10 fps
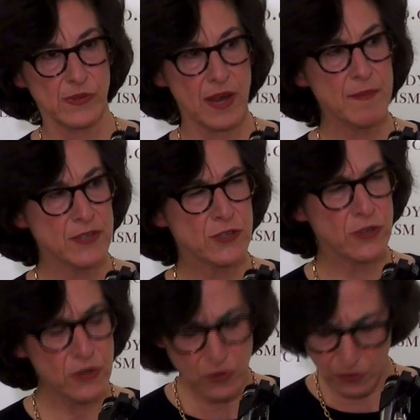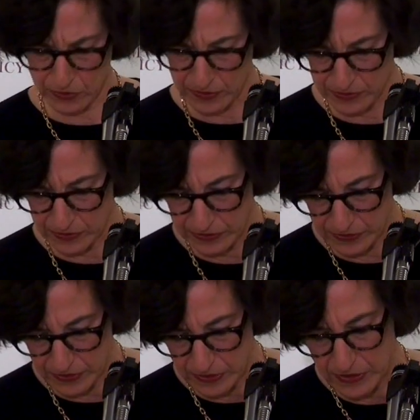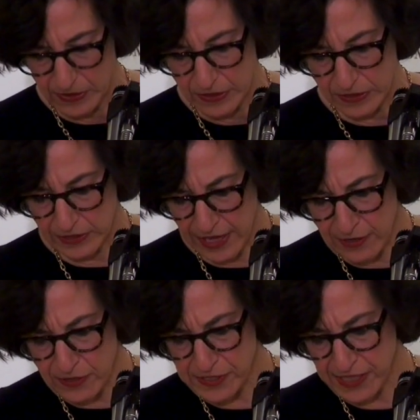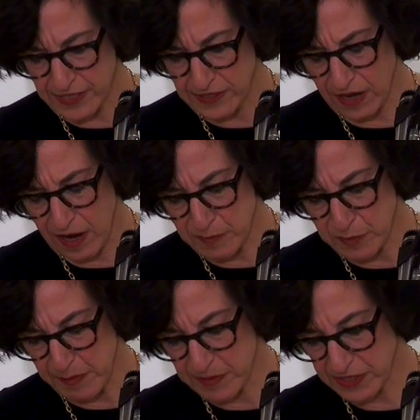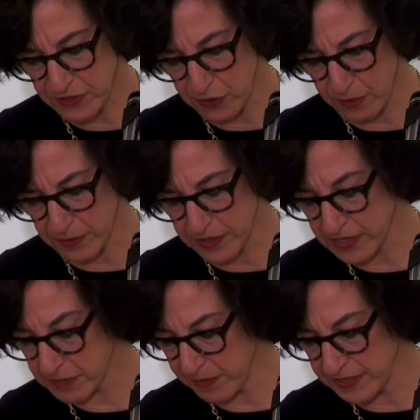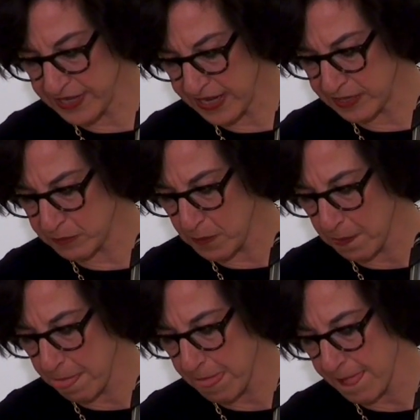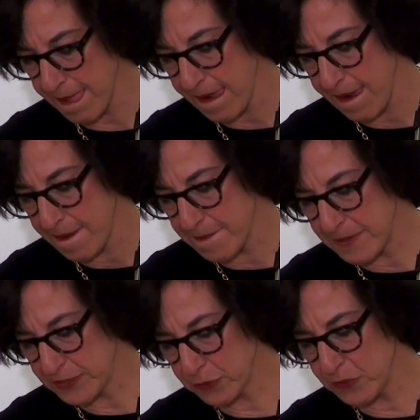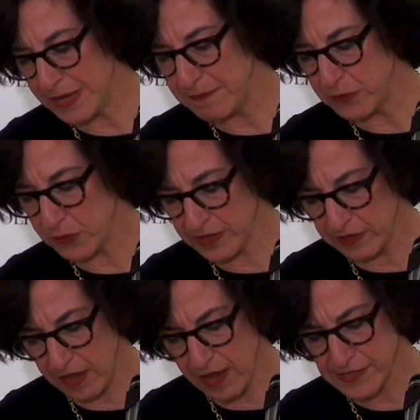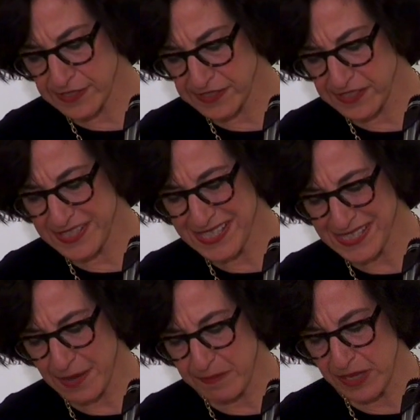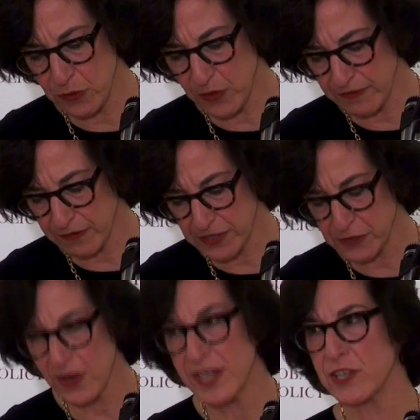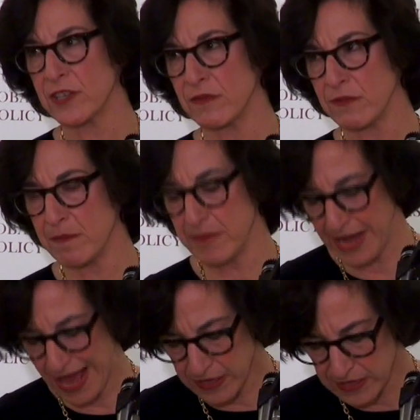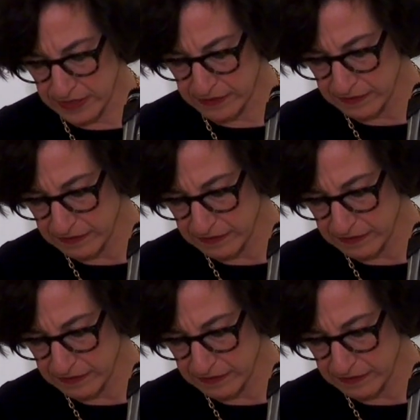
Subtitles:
I'm a Jew." The letters can at times be misinterpreted as mundane, but to read between the lines is to disambiguate frustration from banality.